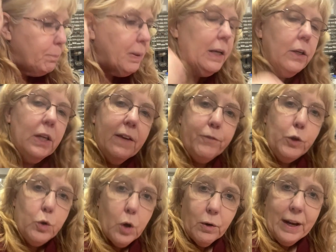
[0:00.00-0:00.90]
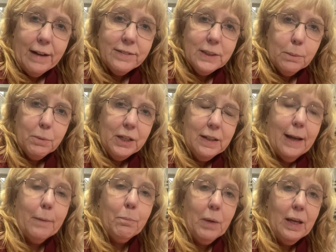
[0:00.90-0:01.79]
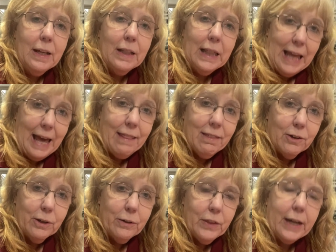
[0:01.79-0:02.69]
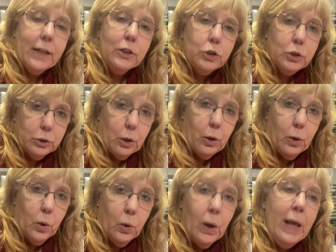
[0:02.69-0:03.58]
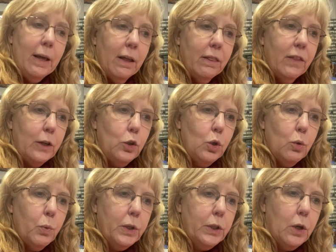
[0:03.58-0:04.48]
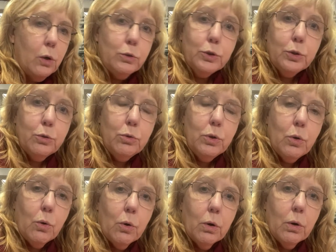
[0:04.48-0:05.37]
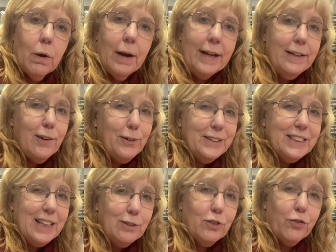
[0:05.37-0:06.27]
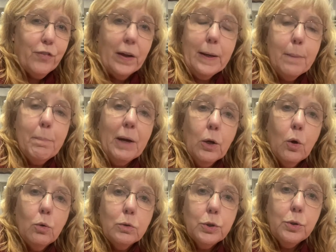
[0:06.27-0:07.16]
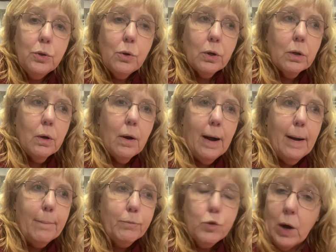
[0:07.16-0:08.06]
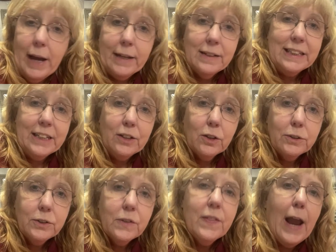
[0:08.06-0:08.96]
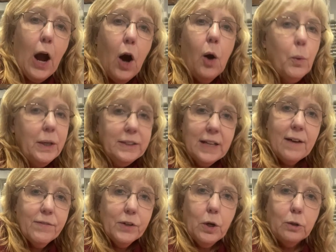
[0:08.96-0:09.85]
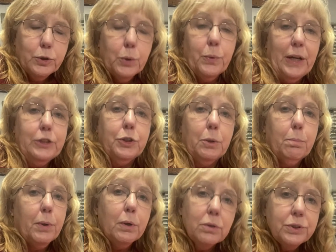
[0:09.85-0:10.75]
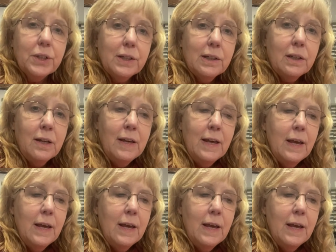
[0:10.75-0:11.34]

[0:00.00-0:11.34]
But if you don't have somebody like me in leather that can sew, then you would go to your, I know it sounds funny, but go to your dry cleaners. They always have an alteration person.